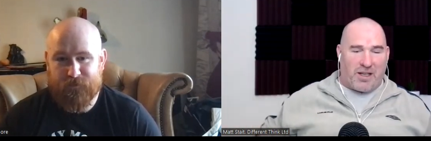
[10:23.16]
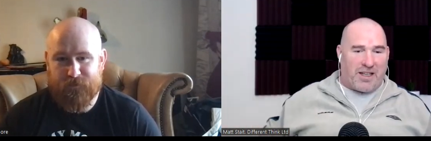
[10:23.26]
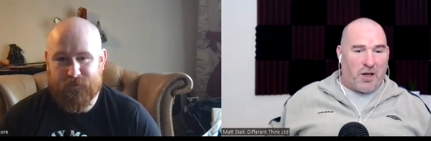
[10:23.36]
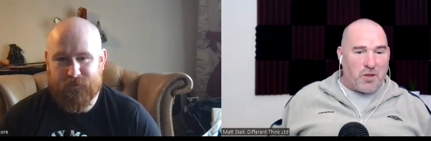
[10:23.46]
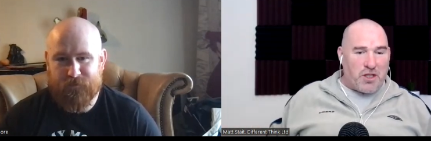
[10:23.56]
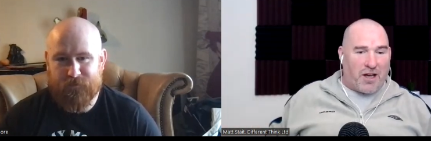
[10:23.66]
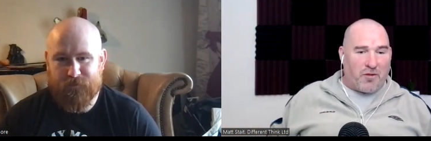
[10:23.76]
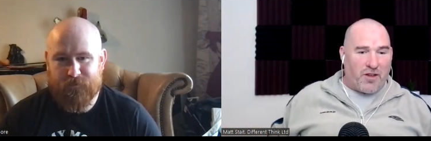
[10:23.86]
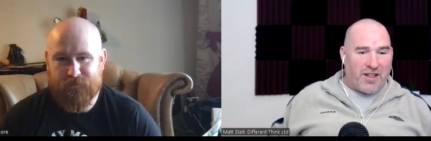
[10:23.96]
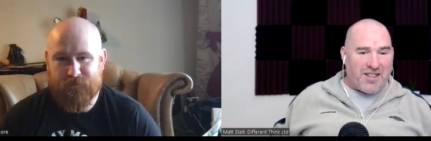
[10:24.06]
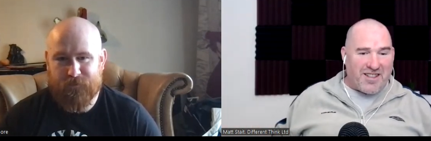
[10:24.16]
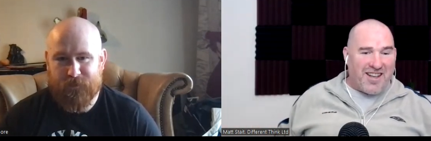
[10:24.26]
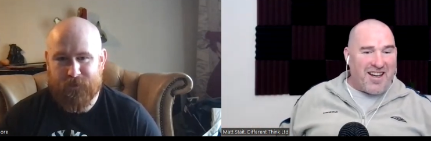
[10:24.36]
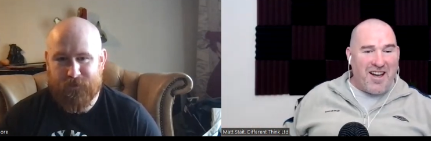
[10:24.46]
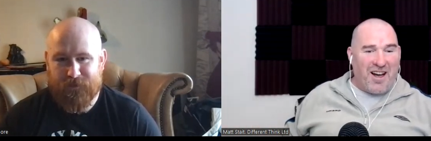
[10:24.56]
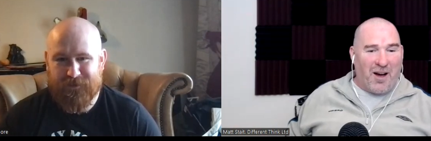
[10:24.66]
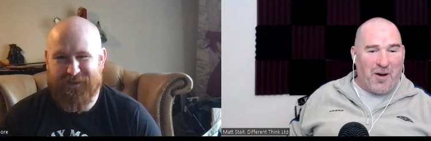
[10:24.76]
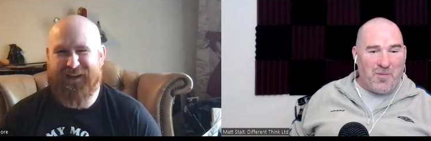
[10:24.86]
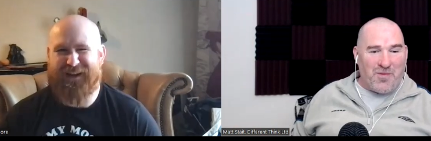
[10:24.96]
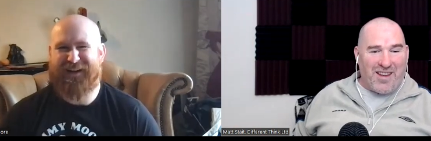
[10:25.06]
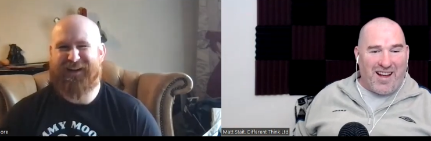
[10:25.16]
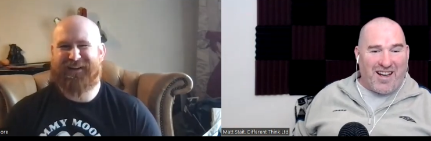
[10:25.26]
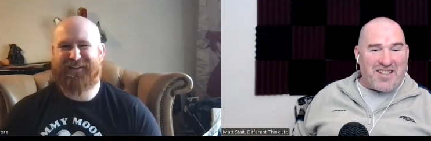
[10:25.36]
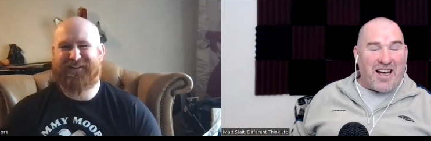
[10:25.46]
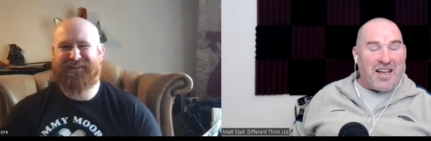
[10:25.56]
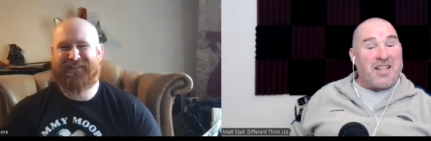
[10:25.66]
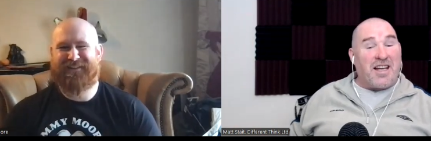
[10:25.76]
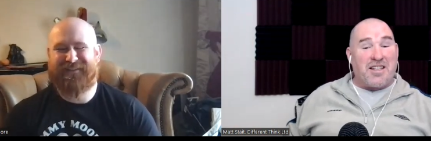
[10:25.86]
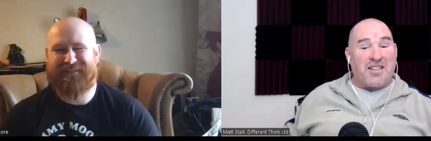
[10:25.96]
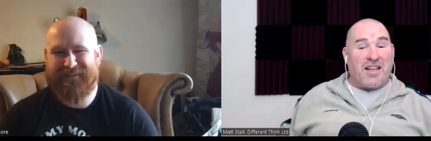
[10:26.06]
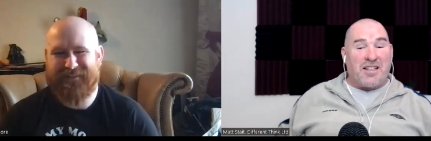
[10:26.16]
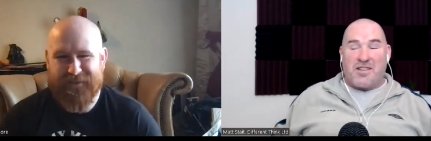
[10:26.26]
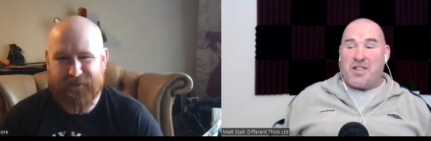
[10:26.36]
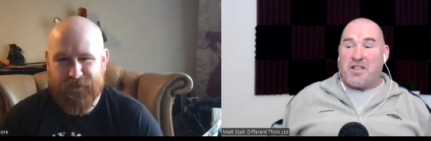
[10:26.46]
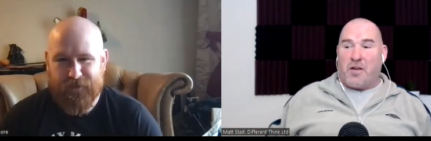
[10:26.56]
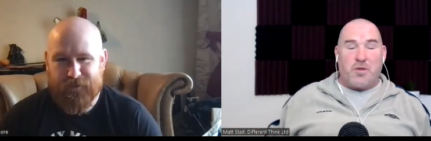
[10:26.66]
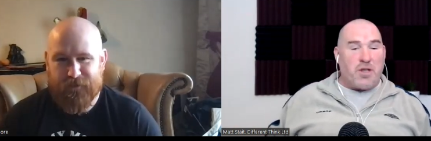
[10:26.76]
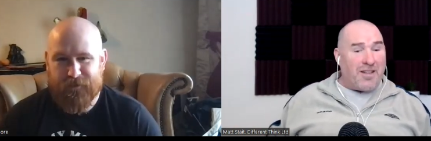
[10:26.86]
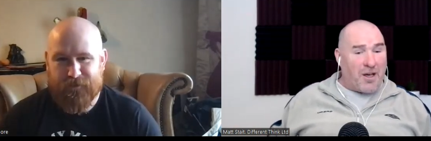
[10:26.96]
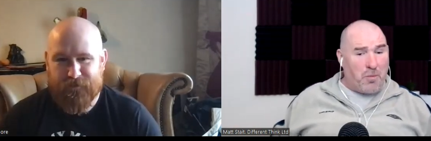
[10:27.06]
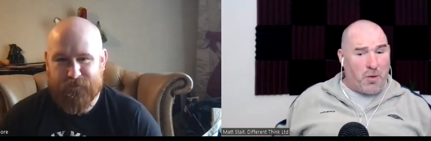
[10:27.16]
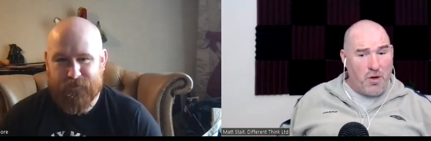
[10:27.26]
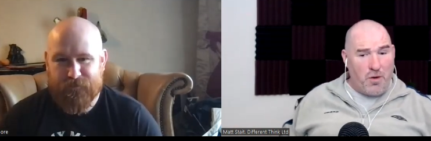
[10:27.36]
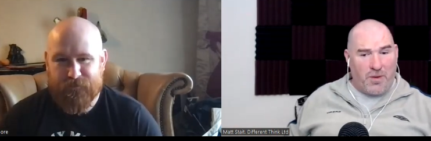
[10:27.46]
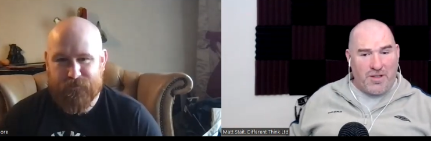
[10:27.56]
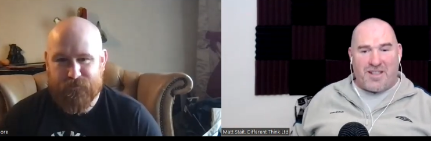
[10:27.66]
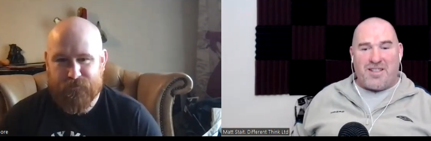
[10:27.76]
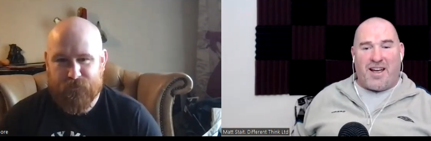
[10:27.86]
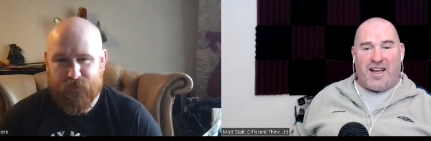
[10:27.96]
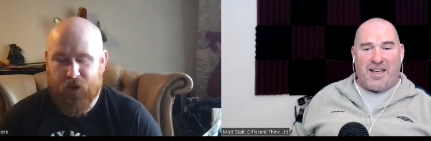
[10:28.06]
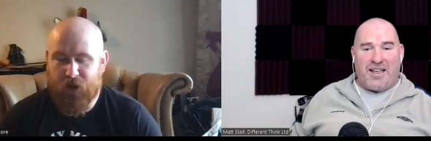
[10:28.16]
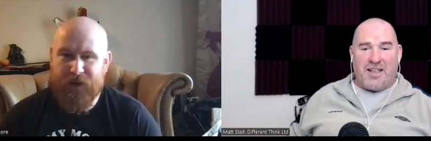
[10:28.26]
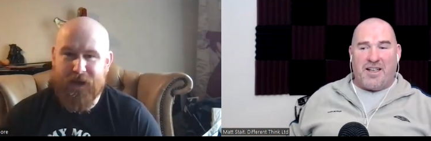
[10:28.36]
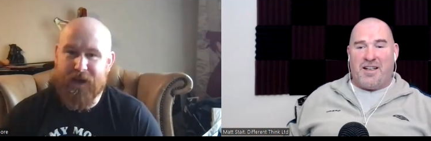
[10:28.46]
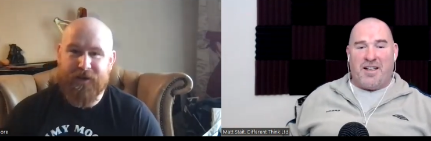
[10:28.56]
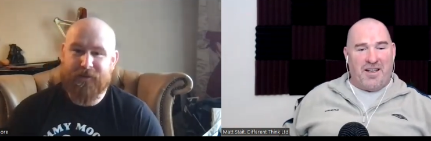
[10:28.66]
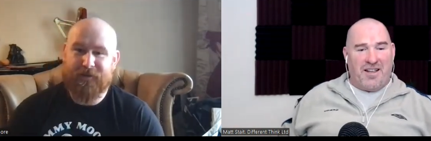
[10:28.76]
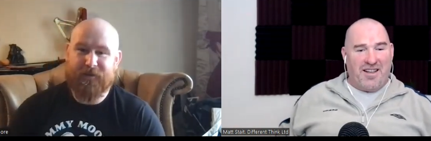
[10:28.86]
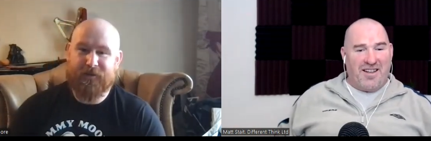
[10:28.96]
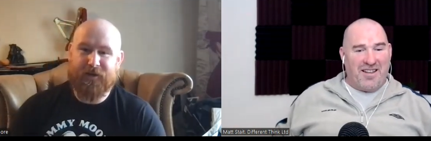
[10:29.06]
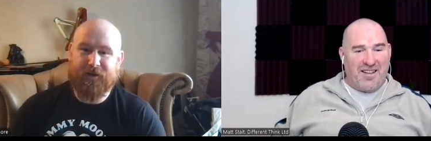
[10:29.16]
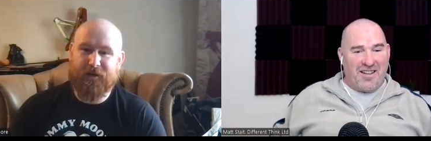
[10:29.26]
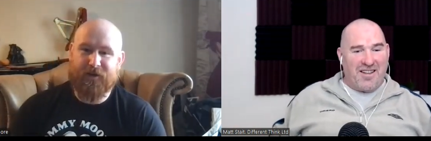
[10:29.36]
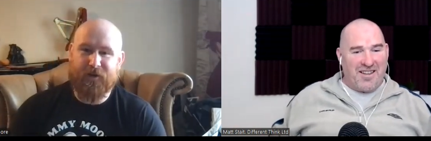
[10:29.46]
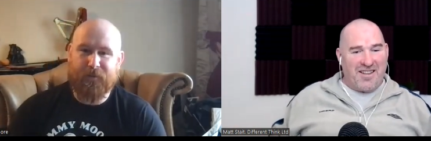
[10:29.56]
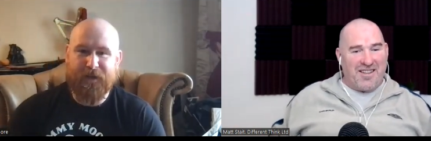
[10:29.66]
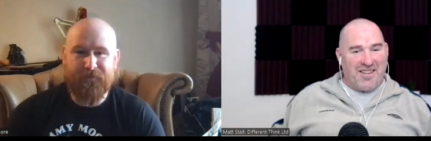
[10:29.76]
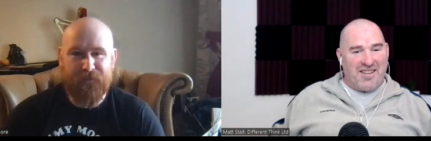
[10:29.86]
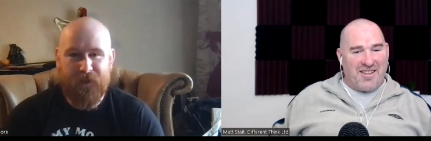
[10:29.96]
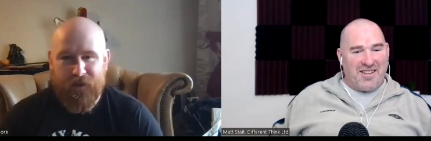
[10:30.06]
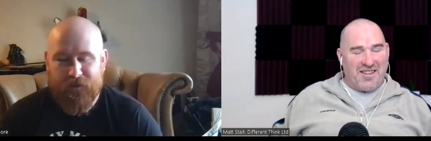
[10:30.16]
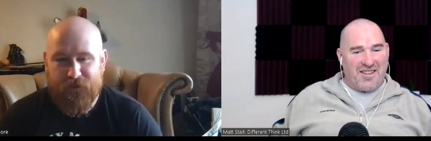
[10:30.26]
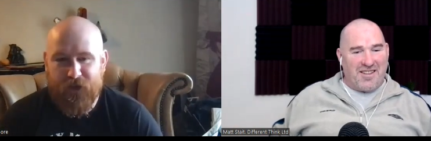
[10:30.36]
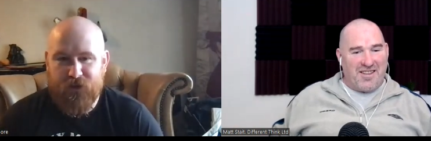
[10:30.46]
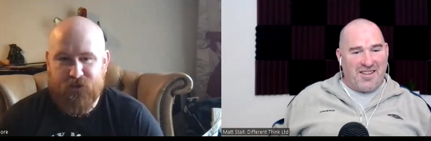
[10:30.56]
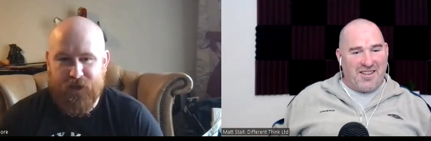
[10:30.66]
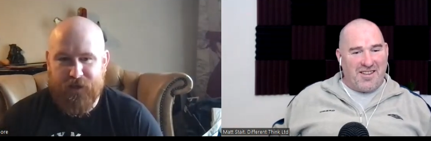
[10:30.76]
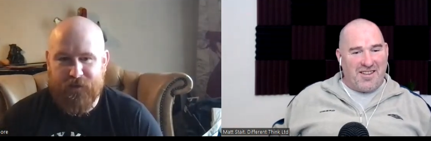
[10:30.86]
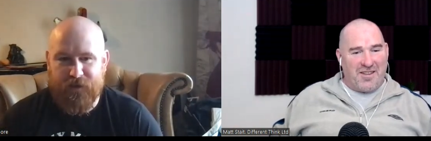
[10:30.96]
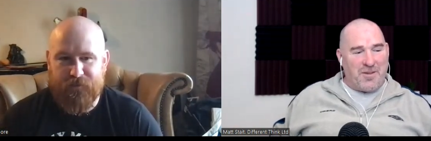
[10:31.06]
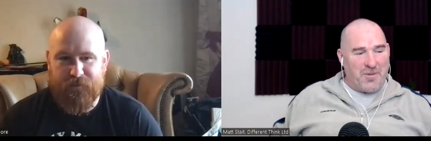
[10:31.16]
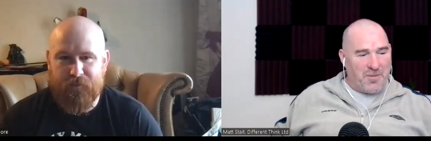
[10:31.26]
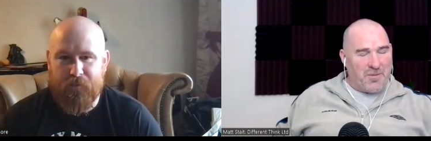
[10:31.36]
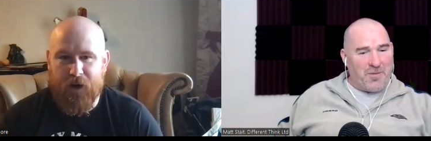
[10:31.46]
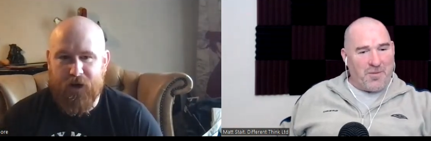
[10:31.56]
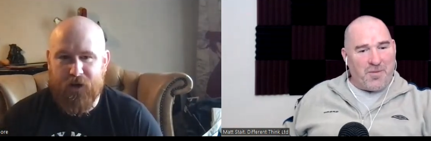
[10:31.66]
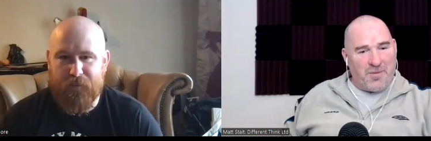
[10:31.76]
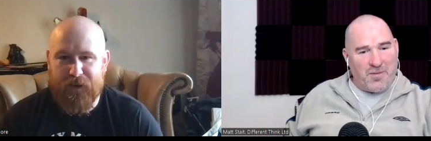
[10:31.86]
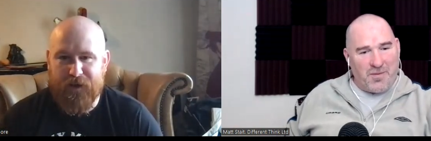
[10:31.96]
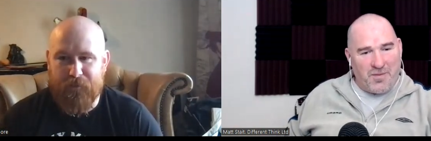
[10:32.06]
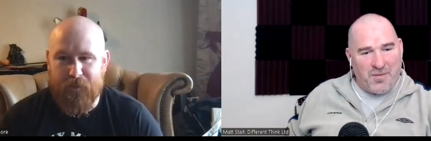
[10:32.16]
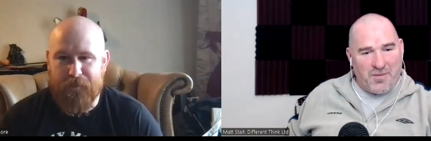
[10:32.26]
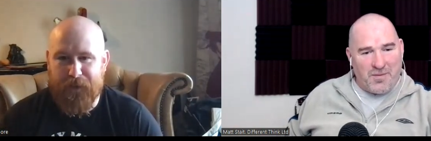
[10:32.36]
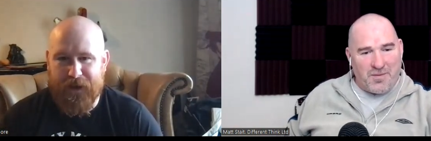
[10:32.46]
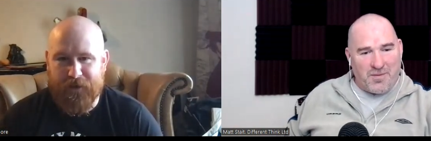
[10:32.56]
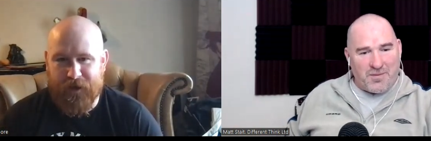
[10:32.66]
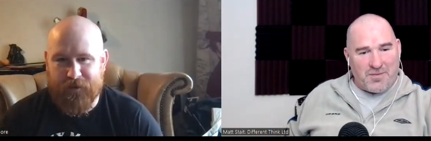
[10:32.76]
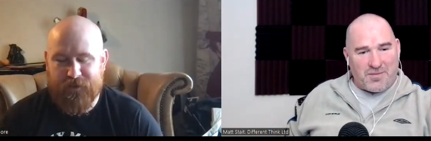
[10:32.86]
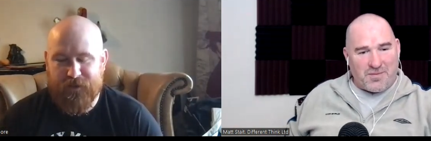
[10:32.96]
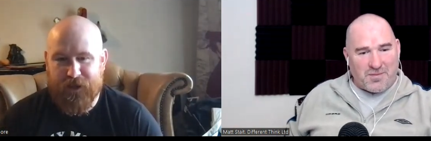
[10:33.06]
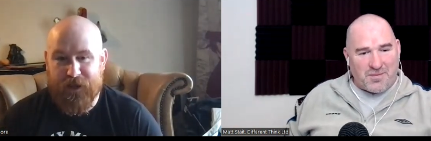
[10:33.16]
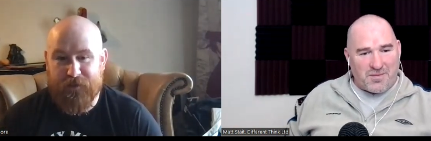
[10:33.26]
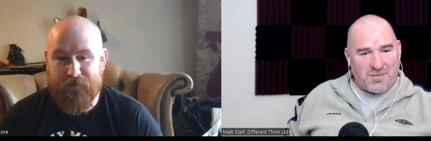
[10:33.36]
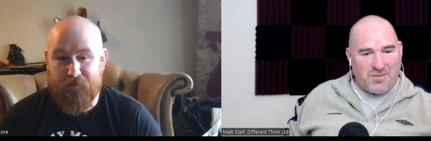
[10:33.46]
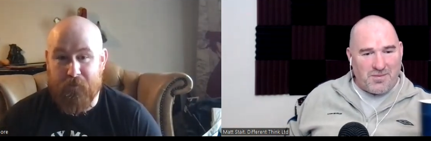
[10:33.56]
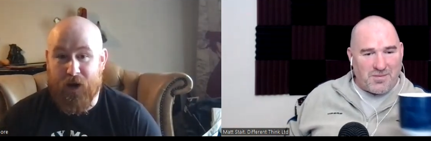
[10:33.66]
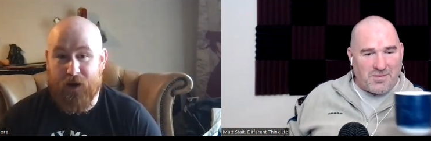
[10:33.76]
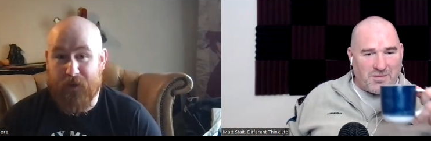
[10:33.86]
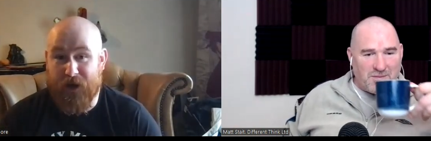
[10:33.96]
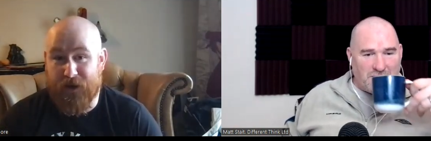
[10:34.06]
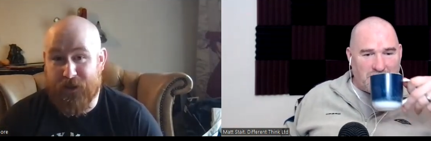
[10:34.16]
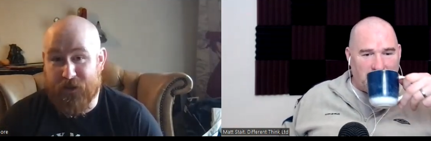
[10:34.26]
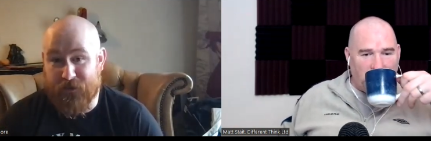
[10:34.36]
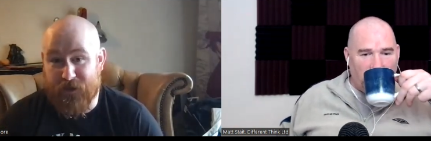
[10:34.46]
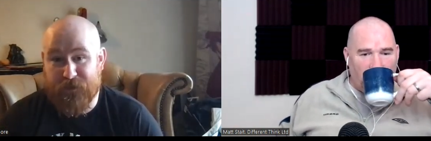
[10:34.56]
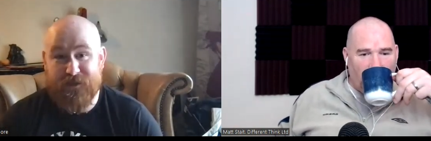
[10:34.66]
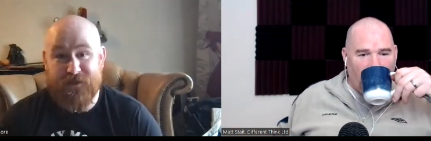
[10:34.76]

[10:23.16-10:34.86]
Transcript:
Speaker 1: big gearish outfits um, and is that is that is that have you done that on purpose is that a oh,
Speaker 2: yeah. yeah no i mean for those that that might know a bit of my background. Um, my my early career was